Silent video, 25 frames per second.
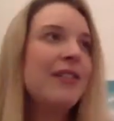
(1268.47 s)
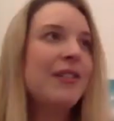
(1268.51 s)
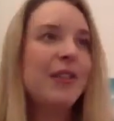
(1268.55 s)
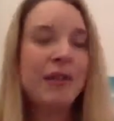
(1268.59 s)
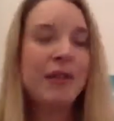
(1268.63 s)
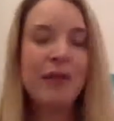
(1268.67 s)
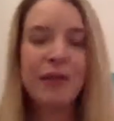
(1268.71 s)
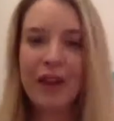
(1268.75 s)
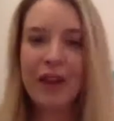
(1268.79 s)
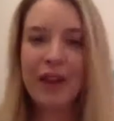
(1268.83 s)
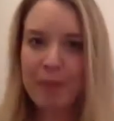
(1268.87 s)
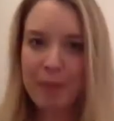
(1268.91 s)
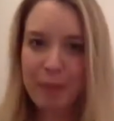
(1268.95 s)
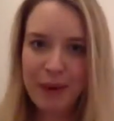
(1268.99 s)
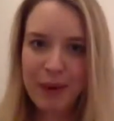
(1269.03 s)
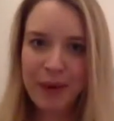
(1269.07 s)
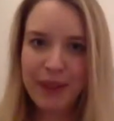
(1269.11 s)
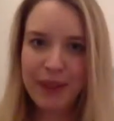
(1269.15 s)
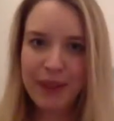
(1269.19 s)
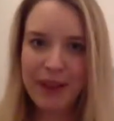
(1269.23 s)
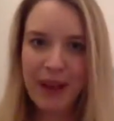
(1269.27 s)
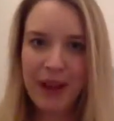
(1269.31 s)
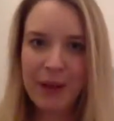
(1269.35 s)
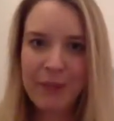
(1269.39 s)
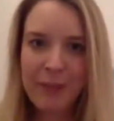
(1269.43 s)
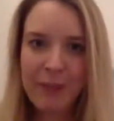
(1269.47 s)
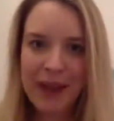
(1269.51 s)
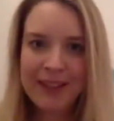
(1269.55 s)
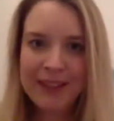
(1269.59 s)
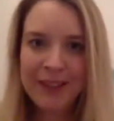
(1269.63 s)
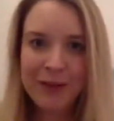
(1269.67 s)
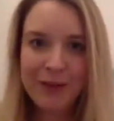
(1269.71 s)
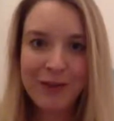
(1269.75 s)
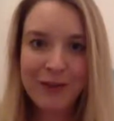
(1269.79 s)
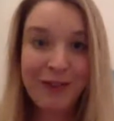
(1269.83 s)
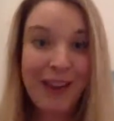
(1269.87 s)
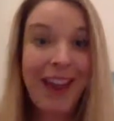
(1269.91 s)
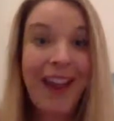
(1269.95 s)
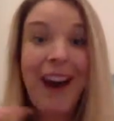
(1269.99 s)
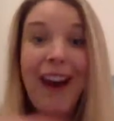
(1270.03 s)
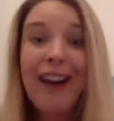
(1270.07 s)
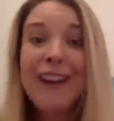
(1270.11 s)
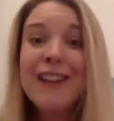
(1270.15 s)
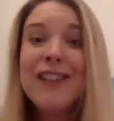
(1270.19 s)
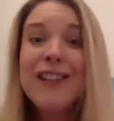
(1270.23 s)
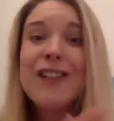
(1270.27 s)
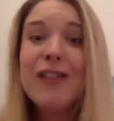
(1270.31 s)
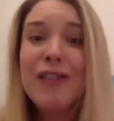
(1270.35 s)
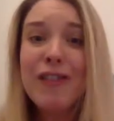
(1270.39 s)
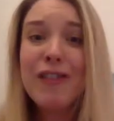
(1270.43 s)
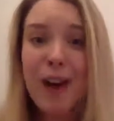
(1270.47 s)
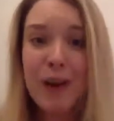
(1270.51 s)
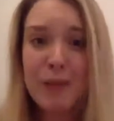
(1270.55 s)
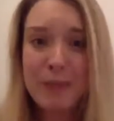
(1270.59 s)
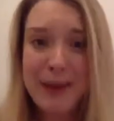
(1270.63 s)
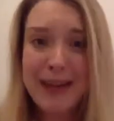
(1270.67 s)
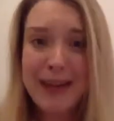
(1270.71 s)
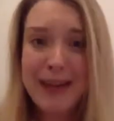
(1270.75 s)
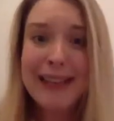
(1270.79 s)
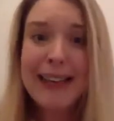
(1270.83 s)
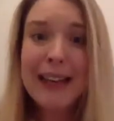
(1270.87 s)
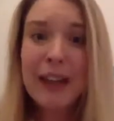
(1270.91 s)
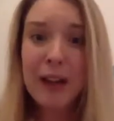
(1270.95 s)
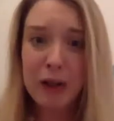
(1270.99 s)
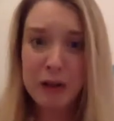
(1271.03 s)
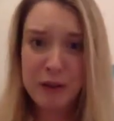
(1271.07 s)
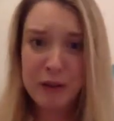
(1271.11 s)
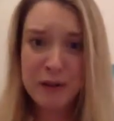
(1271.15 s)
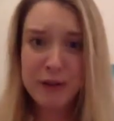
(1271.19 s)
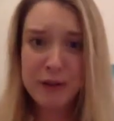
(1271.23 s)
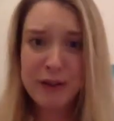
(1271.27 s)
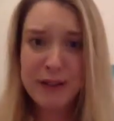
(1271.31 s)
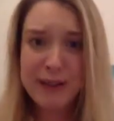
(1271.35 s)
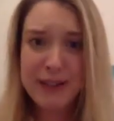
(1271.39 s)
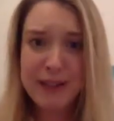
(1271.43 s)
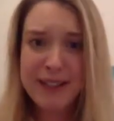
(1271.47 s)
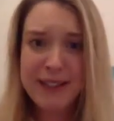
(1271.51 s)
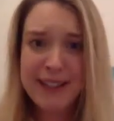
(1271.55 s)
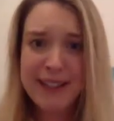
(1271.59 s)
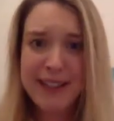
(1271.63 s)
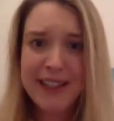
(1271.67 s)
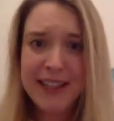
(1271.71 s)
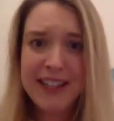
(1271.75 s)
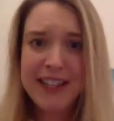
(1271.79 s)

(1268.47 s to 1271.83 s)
sort of like put the iPad sort of like under our pillows